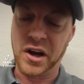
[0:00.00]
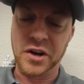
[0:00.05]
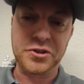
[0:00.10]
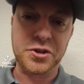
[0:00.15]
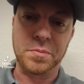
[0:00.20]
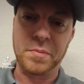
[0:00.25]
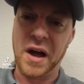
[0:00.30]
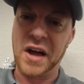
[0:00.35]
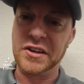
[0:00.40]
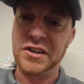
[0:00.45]

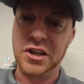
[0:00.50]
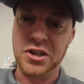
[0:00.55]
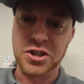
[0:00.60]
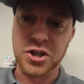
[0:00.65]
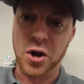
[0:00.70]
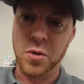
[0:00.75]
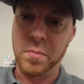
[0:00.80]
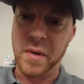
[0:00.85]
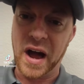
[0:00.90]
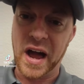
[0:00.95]
Hunter Biden and
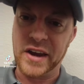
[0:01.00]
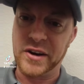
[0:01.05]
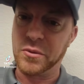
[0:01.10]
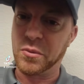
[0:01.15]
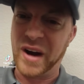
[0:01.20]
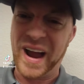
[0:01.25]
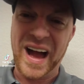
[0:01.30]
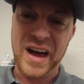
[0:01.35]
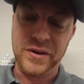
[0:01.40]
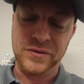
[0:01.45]
Joe Biden
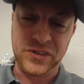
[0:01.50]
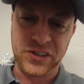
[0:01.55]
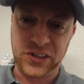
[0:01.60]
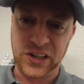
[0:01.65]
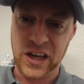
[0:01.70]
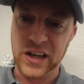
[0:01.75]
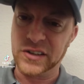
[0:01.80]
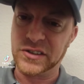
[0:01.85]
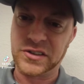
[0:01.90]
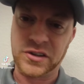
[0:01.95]
were out of
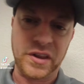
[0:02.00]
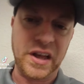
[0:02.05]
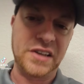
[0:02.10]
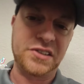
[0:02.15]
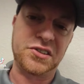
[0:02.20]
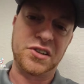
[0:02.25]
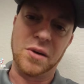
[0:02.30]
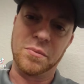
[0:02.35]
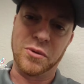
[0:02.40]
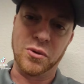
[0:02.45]
state. So
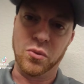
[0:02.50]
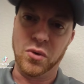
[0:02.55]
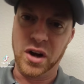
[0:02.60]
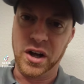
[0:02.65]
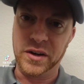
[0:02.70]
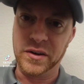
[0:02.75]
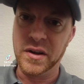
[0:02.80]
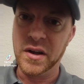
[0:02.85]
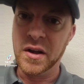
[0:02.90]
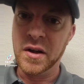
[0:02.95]
that's number
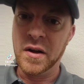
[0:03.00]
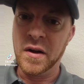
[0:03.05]
one.